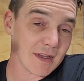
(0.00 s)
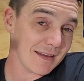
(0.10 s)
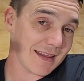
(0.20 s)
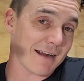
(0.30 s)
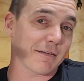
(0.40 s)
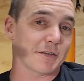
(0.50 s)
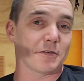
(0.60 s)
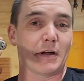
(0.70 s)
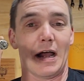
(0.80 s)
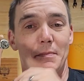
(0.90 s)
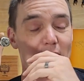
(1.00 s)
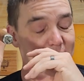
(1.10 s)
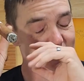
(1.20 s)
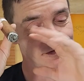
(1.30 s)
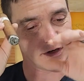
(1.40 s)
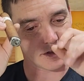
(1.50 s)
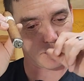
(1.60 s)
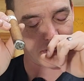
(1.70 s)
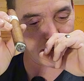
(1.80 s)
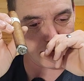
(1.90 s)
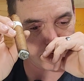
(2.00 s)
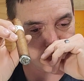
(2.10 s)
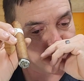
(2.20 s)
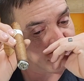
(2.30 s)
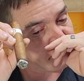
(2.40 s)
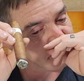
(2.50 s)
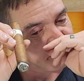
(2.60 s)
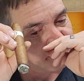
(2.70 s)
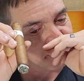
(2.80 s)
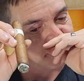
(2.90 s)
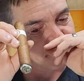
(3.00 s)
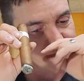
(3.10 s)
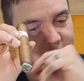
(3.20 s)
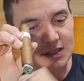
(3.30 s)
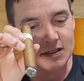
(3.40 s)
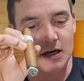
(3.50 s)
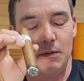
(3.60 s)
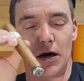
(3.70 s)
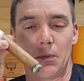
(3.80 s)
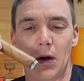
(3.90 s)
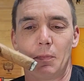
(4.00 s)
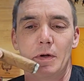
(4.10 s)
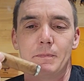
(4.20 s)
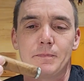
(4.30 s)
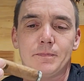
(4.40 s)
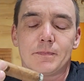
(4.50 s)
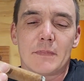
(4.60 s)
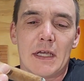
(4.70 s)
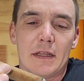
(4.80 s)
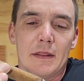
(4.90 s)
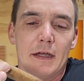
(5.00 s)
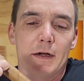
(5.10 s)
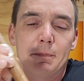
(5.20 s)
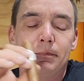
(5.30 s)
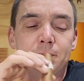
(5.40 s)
That retro got me as far as a bite goes. Decent amount of pepper hitting there.